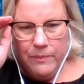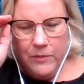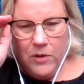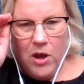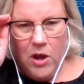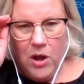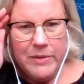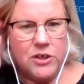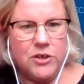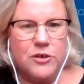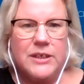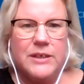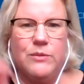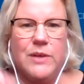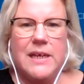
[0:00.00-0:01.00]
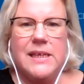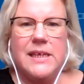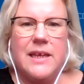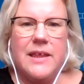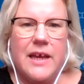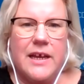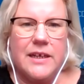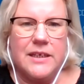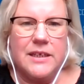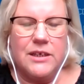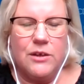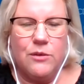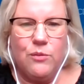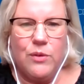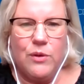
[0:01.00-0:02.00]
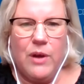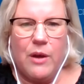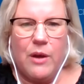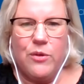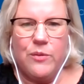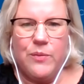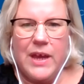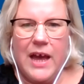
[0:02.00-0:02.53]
commenter raising that would we